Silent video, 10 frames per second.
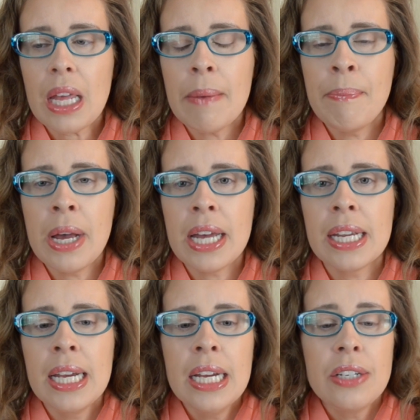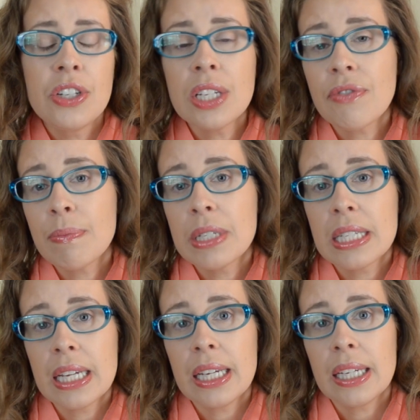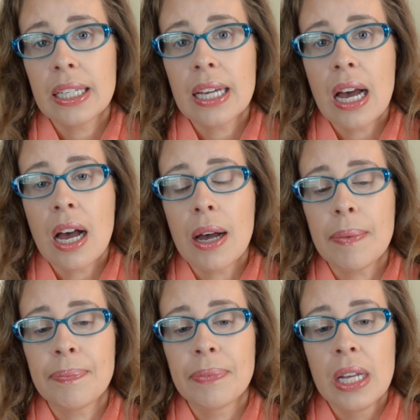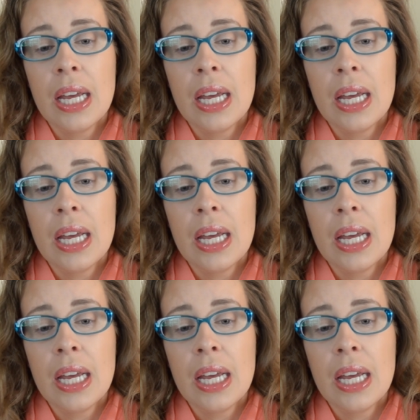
but just from seeing um,